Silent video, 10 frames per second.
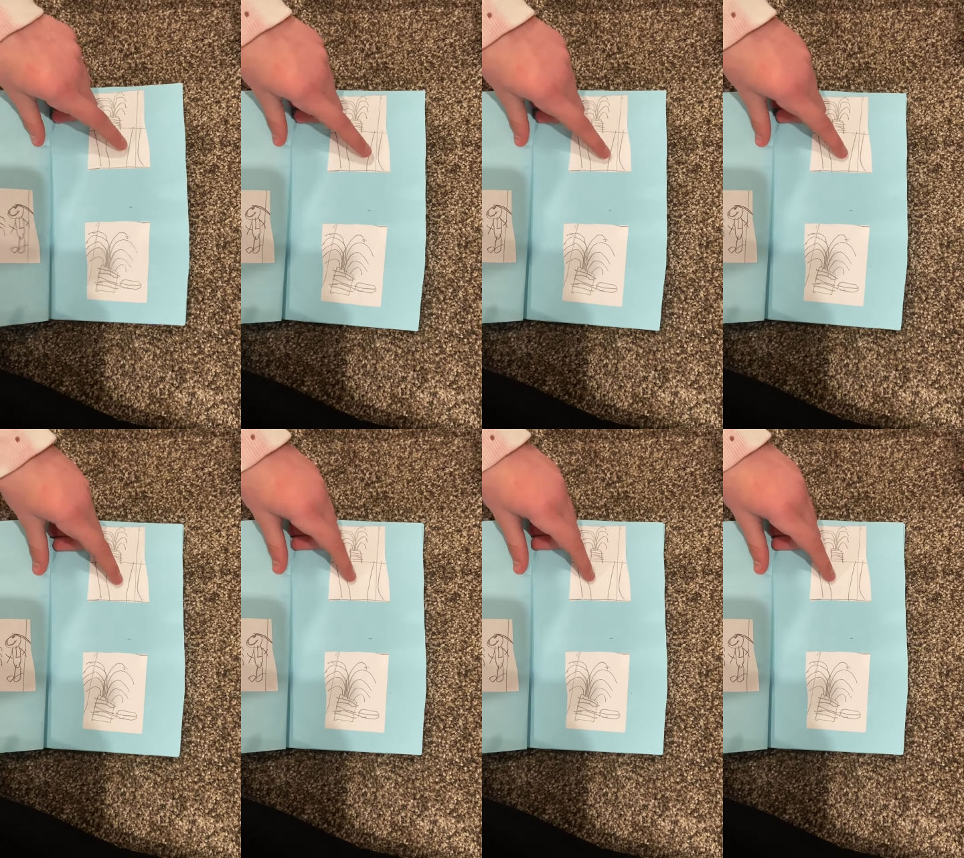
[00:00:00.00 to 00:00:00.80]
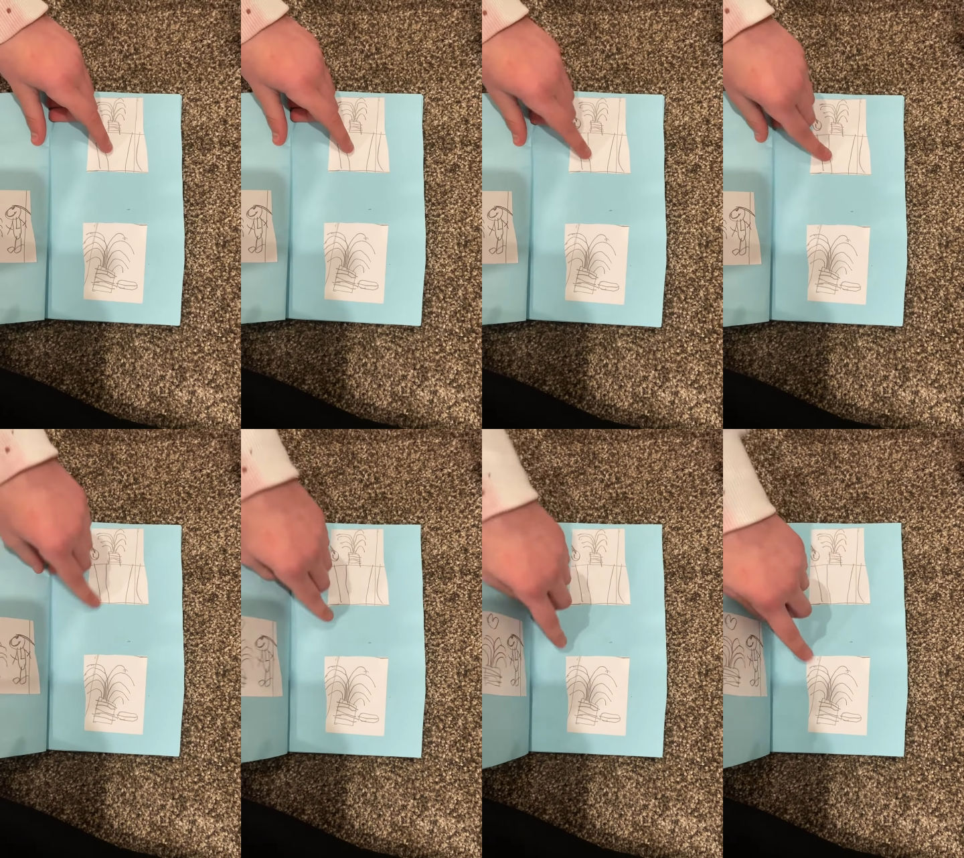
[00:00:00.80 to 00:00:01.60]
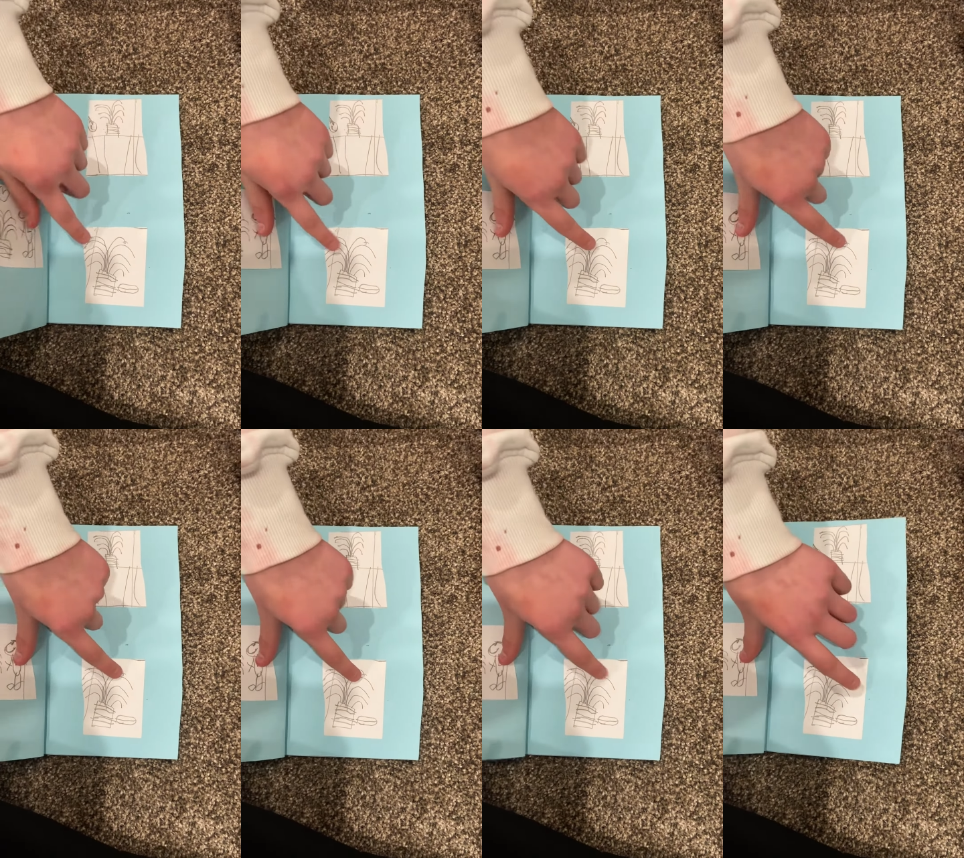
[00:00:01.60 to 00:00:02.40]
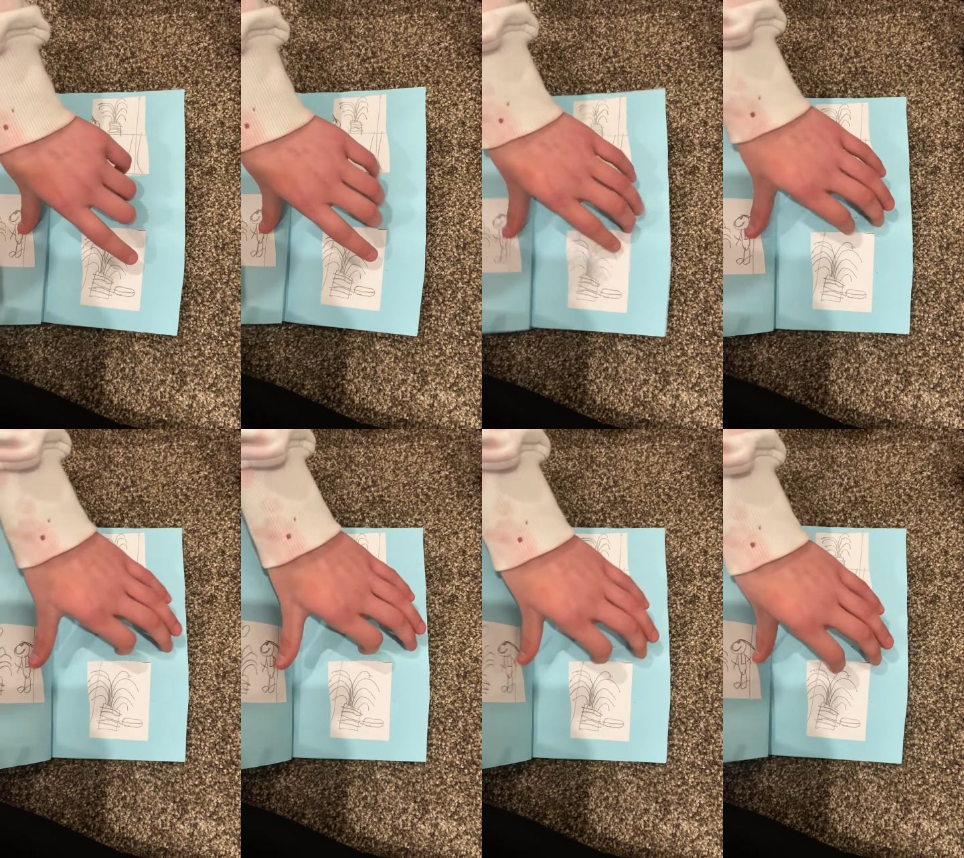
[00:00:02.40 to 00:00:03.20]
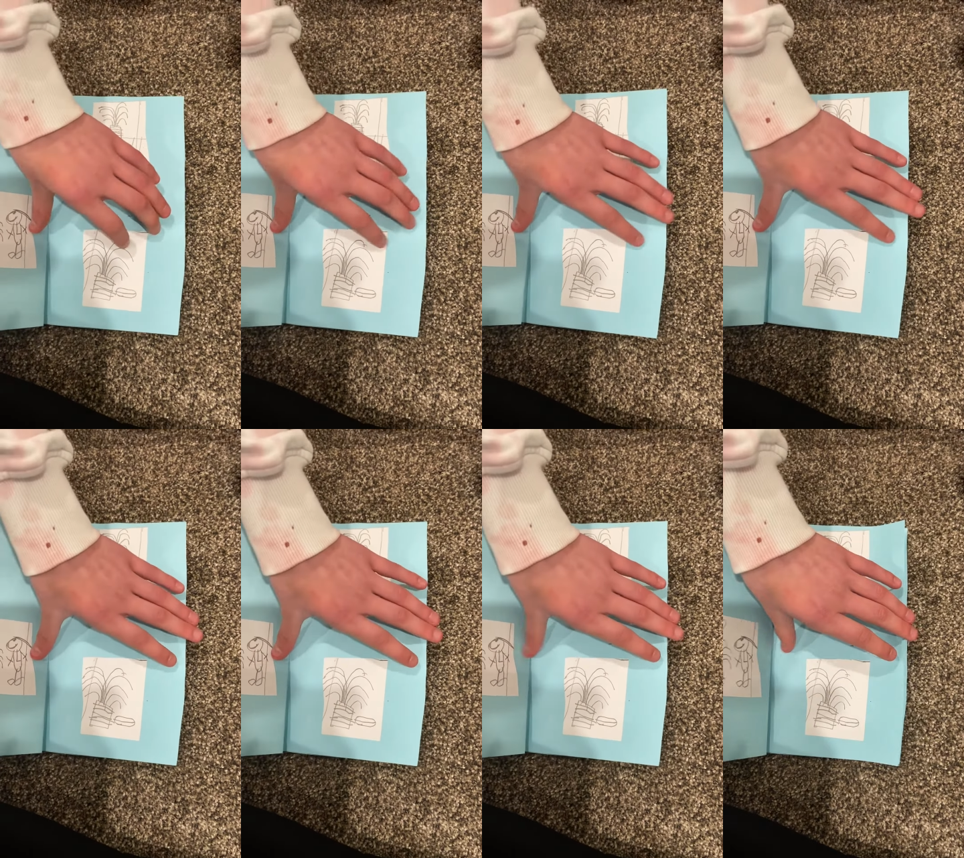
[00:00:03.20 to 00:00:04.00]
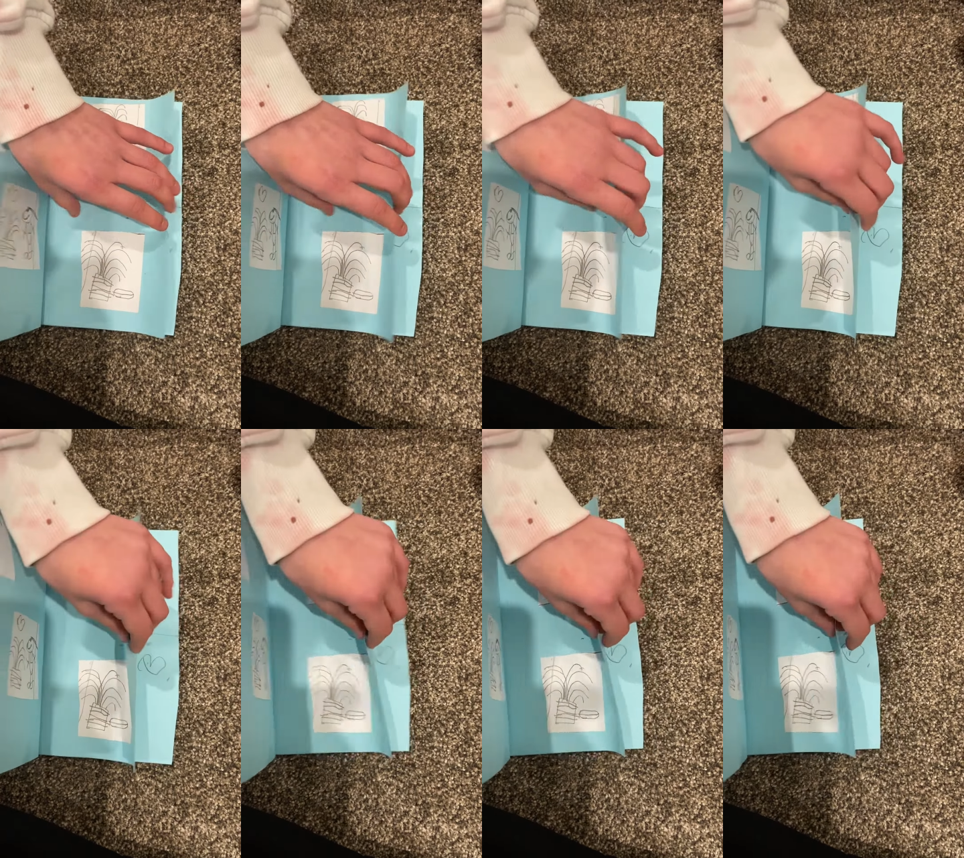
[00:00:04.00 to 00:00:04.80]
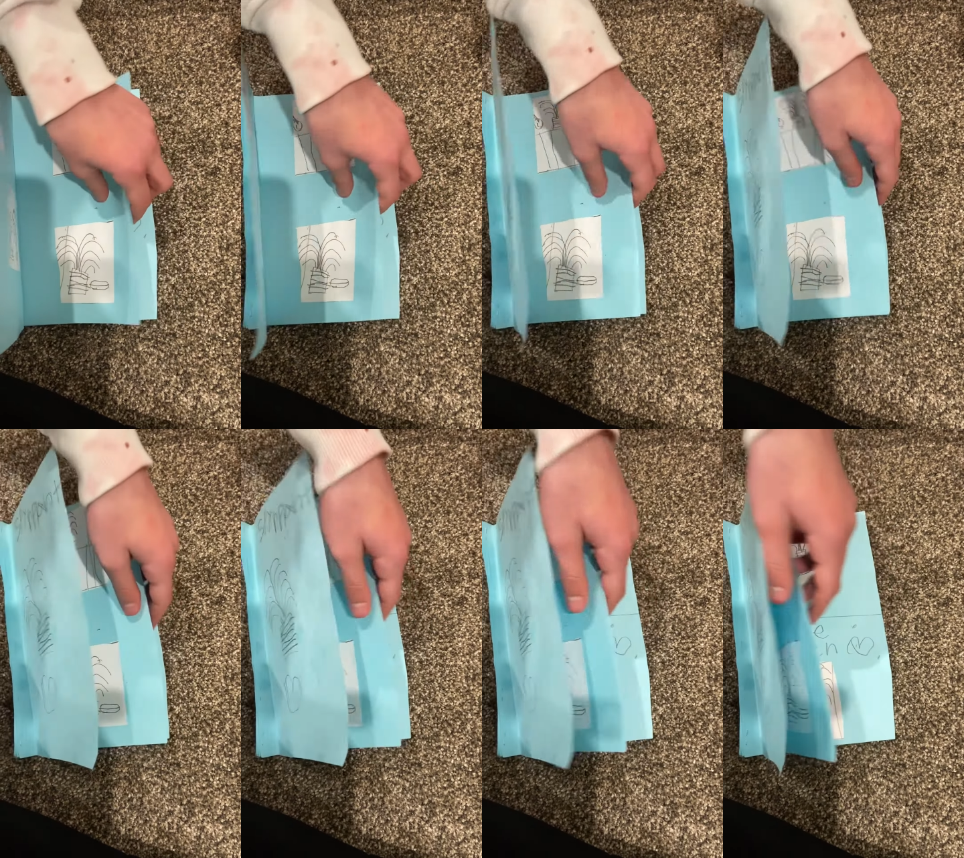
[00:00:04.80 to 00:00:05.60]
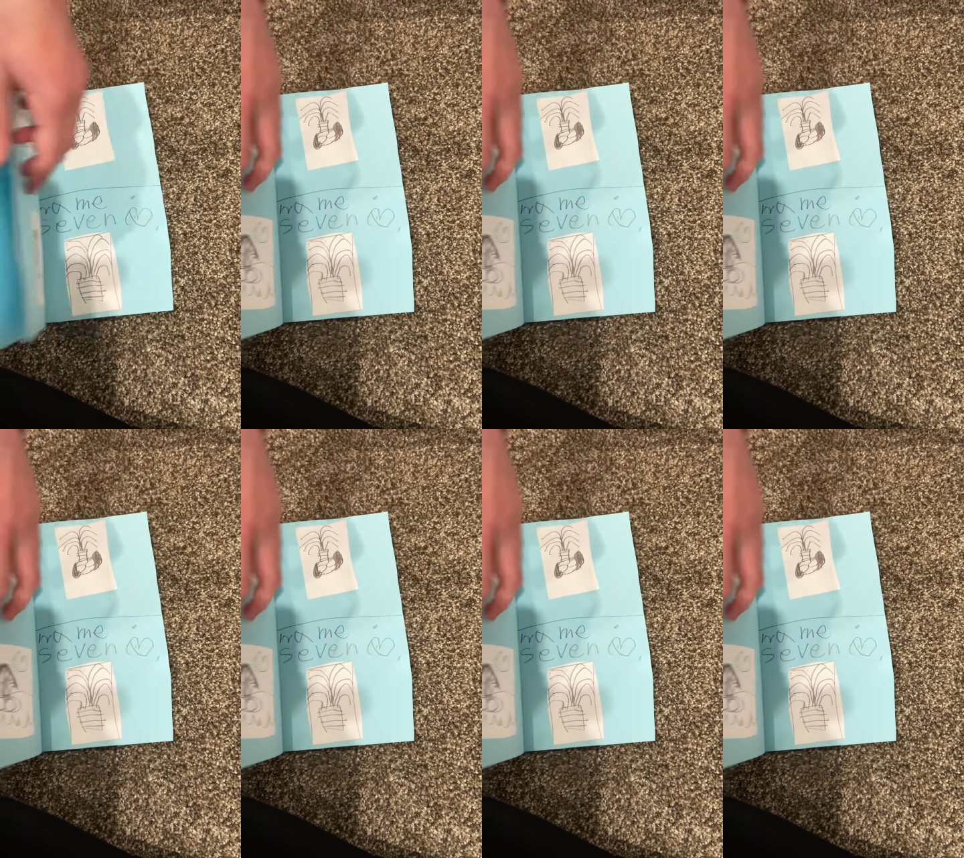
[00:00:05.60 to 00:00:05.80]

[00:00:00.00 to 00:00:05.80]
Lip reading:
[unreadable: no face in view]